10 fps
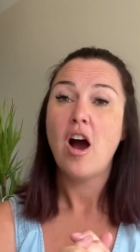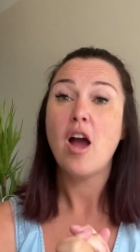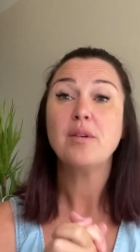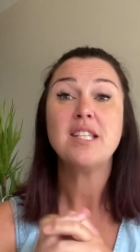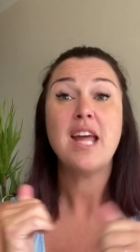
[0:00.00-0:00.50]
I
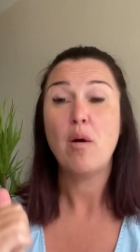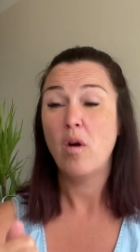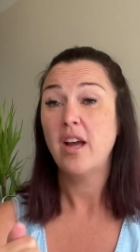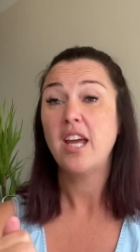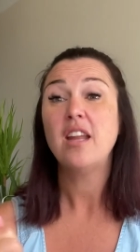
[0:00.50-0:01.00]
was
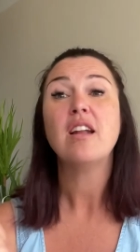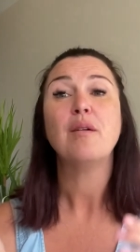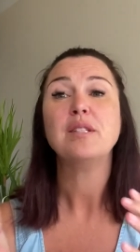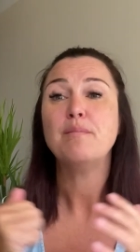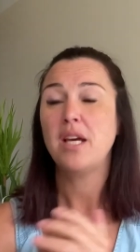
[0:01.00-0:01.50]
networking and I
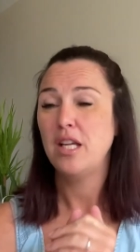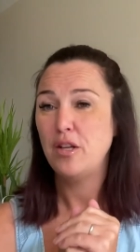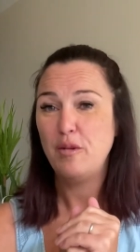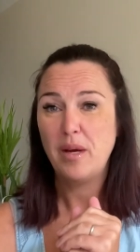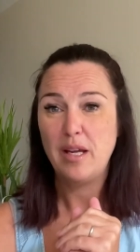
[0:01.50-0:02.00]
was meeting
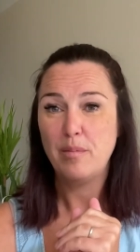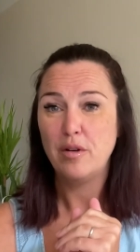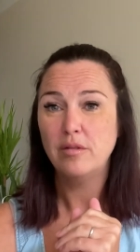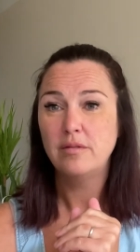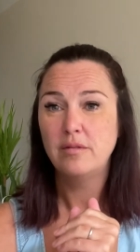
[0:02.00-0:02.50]
new people.